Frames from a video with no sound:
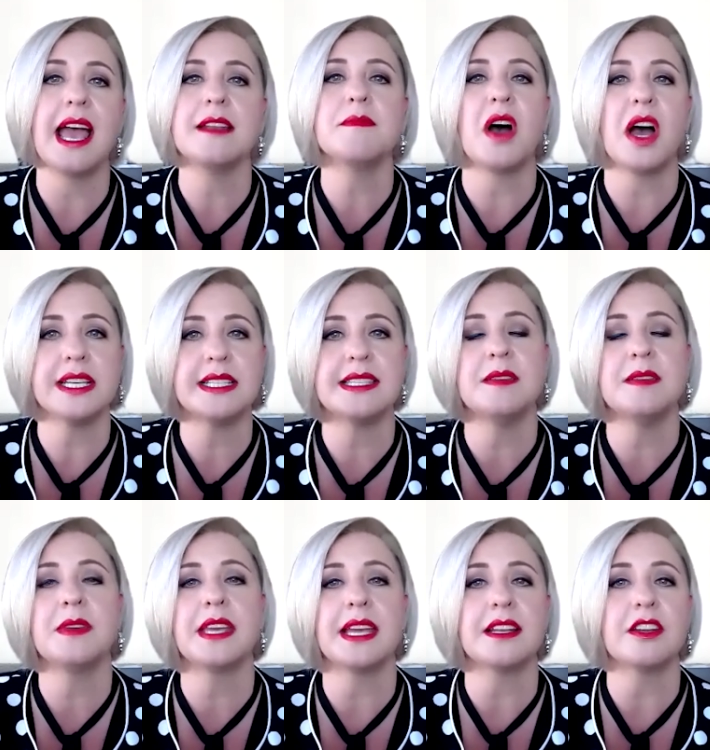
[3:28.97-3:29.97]
and my
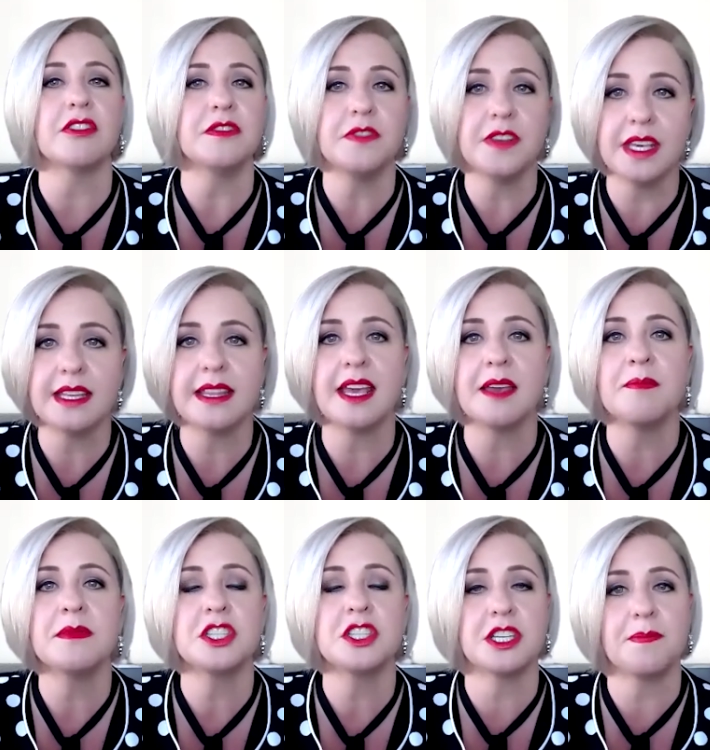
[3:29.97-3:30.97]
team can configure
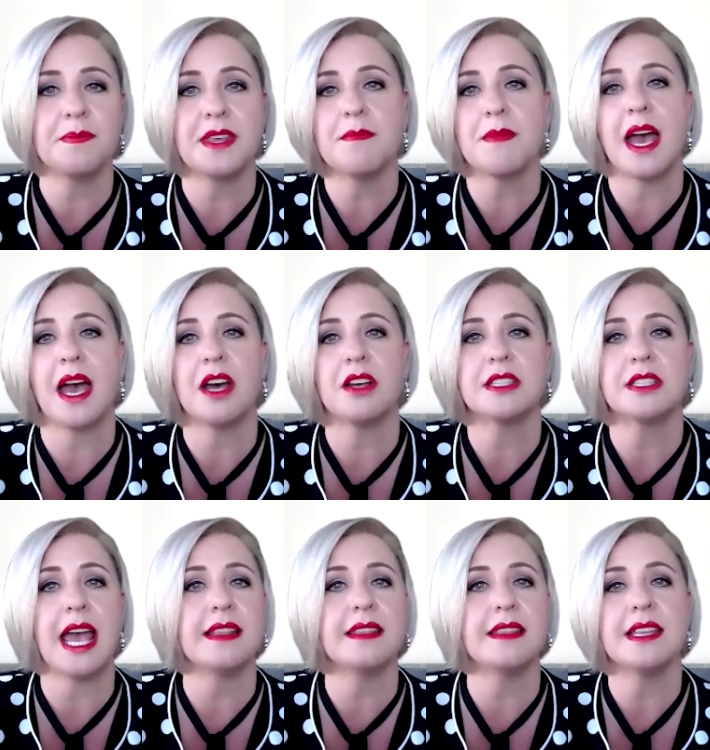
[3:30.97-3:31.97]
them, ship them out,
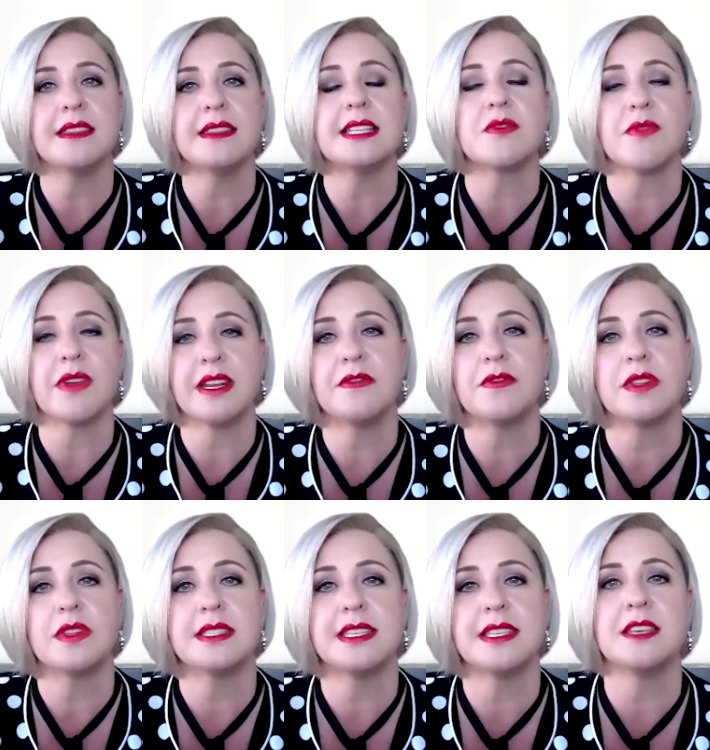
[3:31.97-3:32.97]
and then it's ready
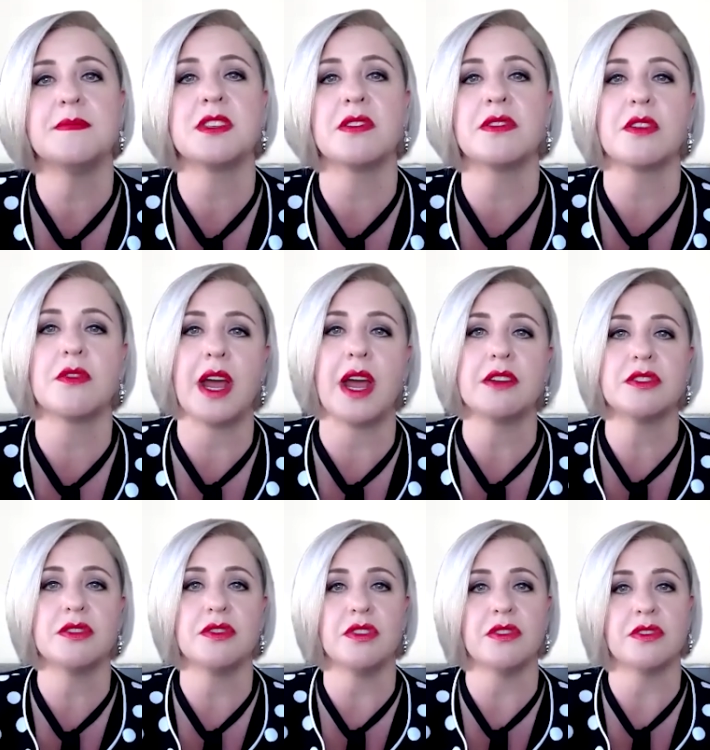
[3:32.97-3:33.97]
for the teams on the
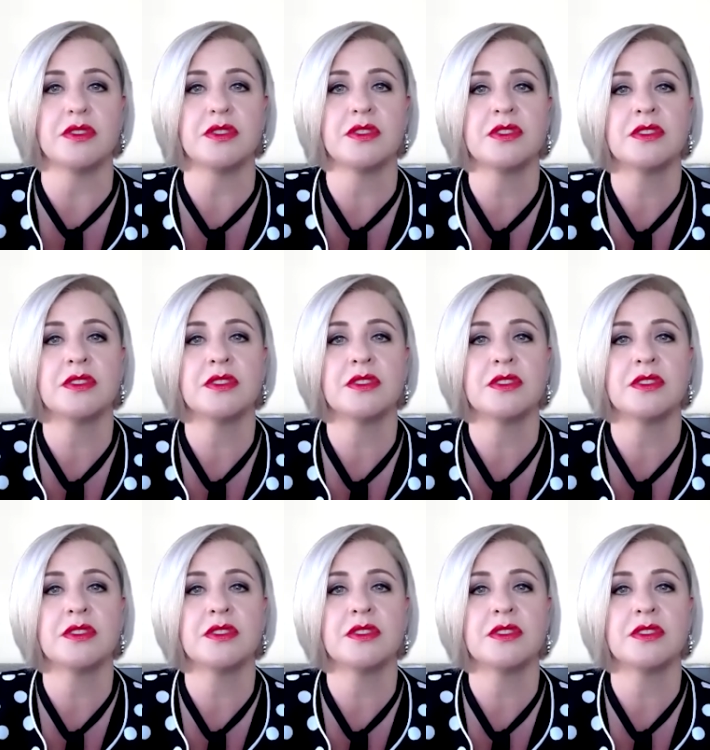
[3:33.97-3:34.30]
ground to use.